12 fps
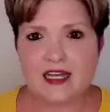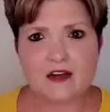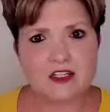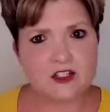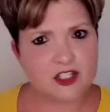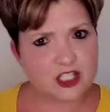Now,
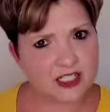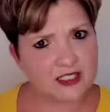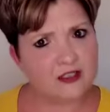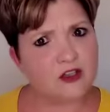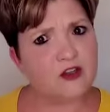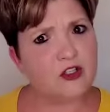did
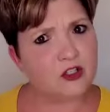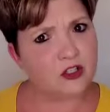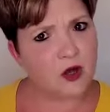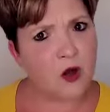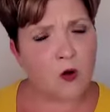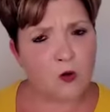she
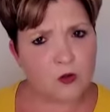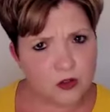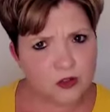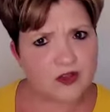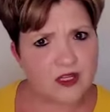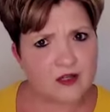look
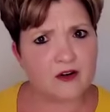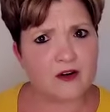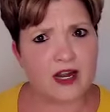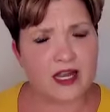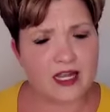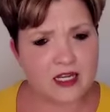older than
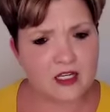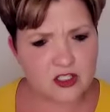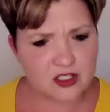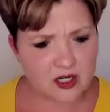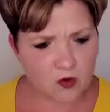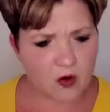her
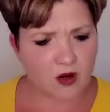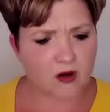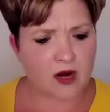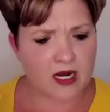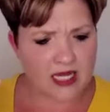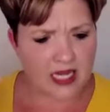age,
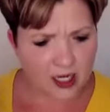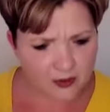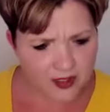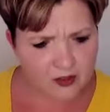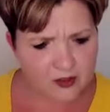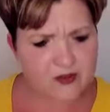or
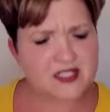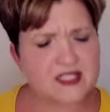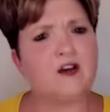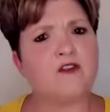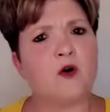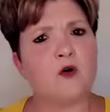carried
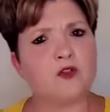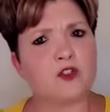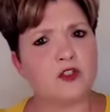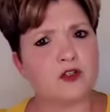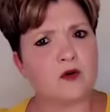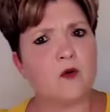herself
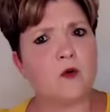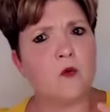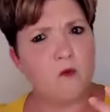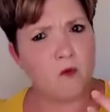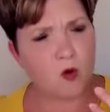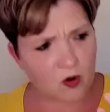older,
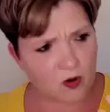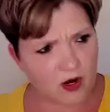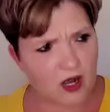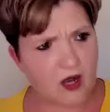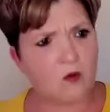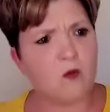more
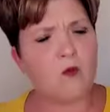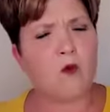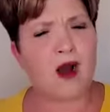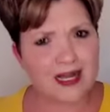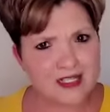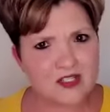uh,
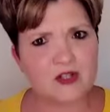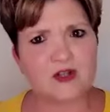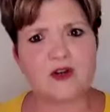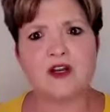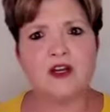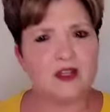
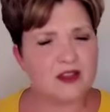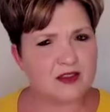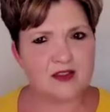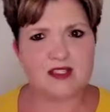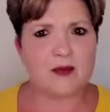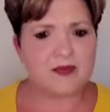wiser?
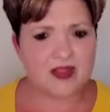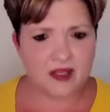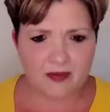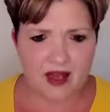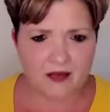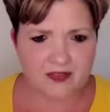Something
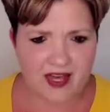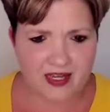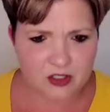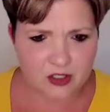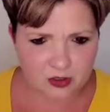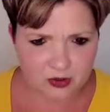about
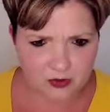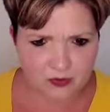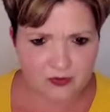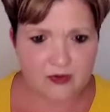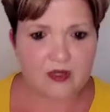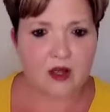that too.
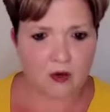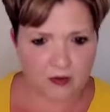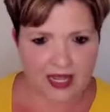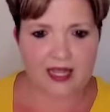Okay.